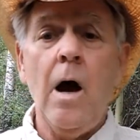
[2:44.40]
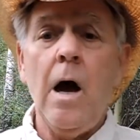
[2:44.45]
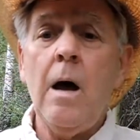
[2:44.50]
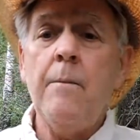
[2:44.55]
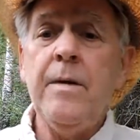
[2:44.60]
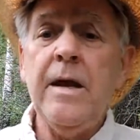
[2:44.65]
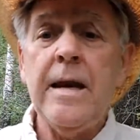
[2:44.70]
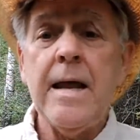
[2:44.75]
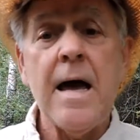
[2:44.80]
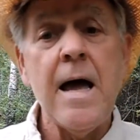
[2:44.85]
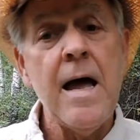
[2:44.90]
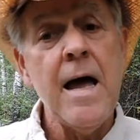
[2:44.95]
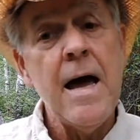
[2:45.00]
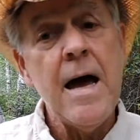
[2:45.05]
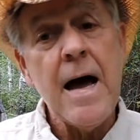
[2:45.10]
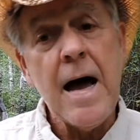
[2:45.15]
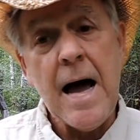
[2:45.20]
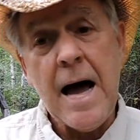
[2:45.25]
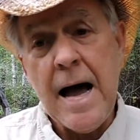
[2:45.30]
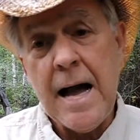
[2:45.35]
I mean,
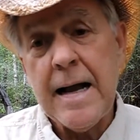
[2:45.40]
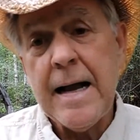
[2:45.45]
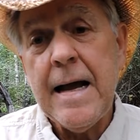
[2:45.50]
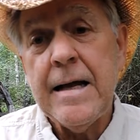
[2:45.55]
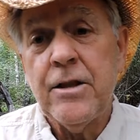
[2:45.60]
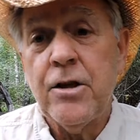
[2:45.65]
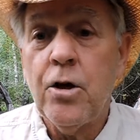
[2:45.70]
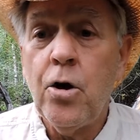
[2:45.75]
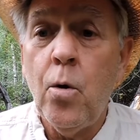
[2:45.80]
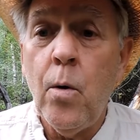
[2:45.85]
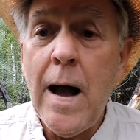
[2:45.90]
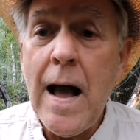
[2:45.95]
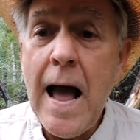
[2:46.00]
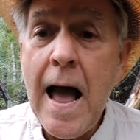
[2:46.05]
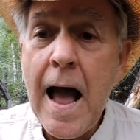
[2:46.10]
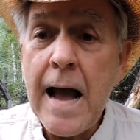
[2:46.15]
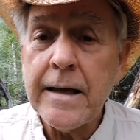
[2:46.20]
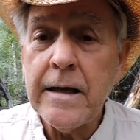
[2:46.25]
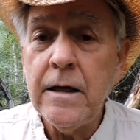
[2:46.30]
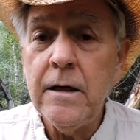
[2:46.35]
I got to go
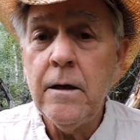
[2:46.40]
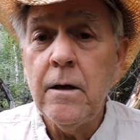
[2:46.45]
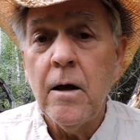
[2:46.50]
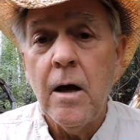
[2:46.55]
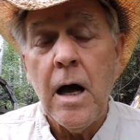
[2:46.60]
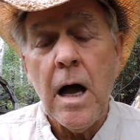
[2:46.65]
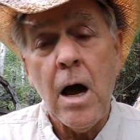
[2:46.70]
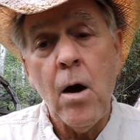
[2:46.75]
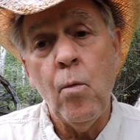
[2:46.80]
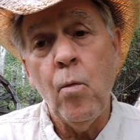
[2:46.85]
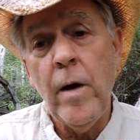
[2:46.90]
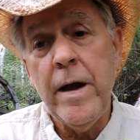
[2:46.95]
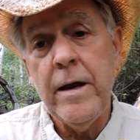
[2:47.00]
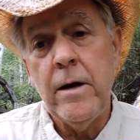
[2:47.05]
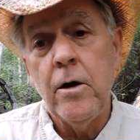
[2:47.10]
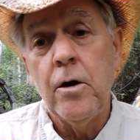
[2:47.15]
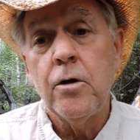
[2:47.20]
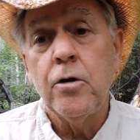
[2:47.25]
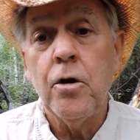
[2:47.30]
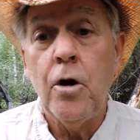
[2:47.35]
hiking. I
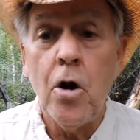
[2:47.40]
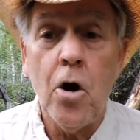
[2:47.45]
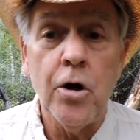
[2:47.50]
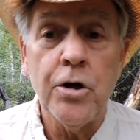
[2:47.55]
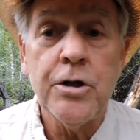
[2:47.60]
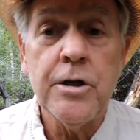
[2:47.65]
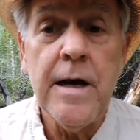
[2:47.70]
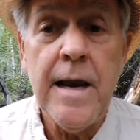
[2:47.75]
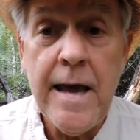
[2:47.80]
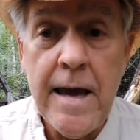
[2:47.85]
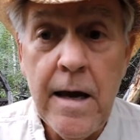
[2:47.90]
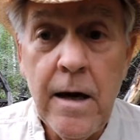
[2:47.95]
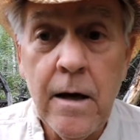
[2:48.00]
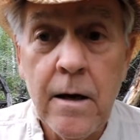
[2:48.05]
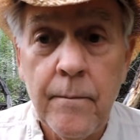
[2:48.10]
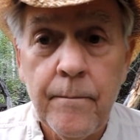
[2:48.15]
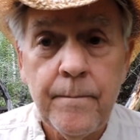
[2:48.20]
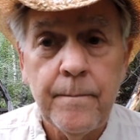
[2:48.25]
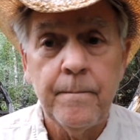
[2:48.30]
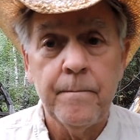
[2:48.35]
went to Lost Lake,
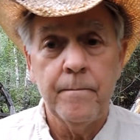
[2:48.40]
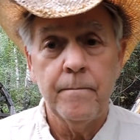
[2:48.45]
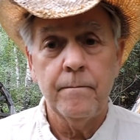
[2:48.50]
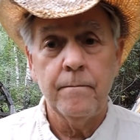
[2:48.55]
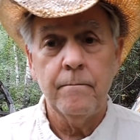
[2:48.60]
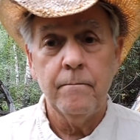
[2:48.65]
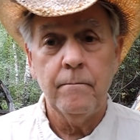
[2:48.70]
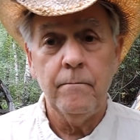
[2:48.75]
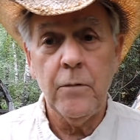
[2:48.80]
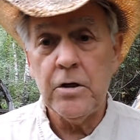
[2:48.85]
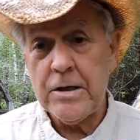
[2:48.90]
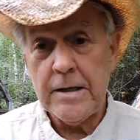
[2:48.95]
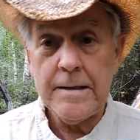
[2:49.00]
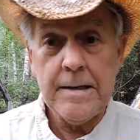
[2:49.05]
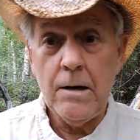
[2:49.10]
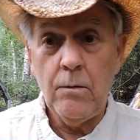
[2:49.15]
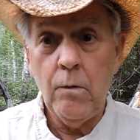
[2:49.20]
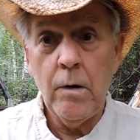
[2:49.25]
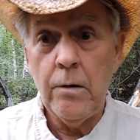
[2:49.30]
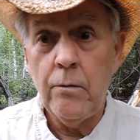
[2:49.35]
which
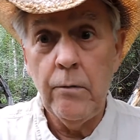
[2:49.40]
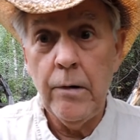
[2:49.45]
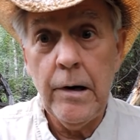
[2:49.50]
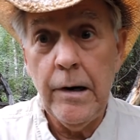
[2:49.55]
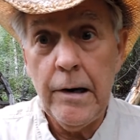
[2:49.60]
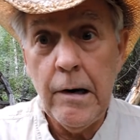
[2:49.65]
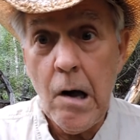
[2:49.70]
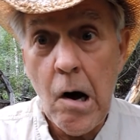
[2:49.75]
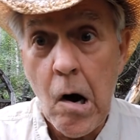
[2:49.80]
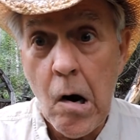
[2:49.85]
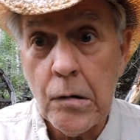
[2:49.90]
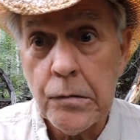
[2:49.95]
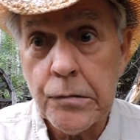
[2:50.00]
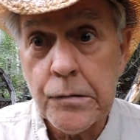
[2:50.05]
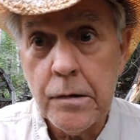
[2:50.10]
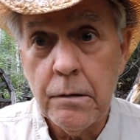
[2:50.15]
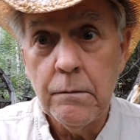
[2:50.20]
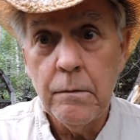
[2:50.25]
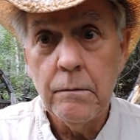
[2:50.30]
that wasn't really lost.